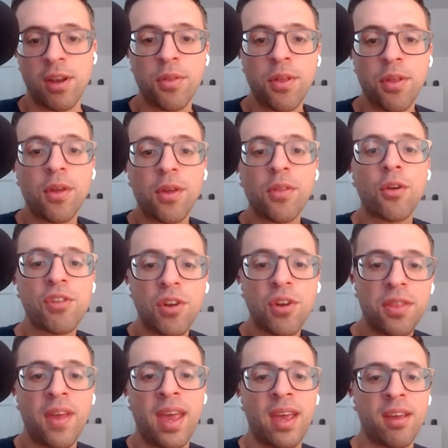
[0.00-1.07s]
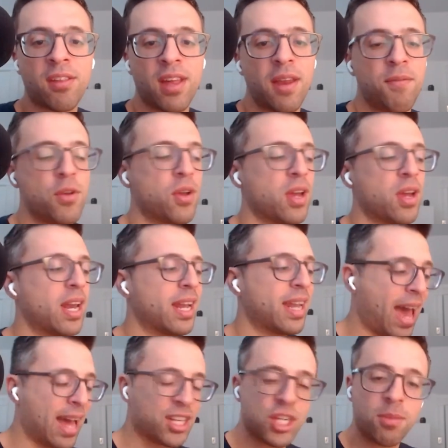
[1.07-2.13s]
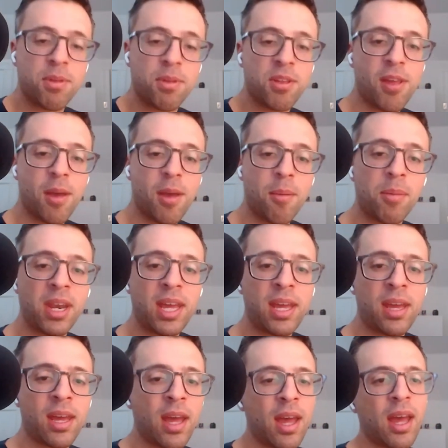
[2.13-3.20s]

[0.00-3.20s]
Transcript: You know, there, there are certain things that if you can attach them to somebody,